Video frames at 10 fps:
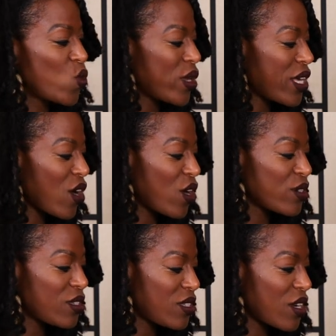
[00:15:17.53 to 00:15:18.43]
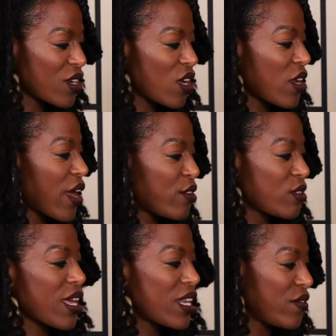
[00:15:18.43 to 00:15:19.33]
we are stuck on either
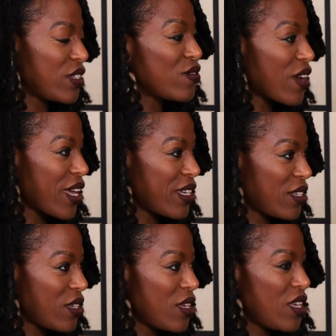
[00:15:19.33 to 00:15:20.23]
side of a divide.